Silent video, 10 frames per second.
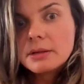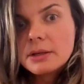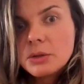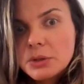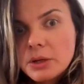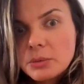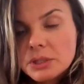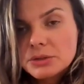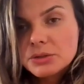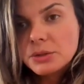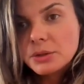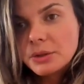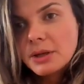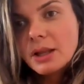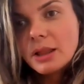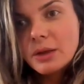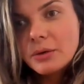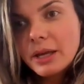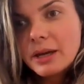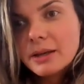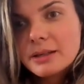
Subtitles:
in the UK where to locate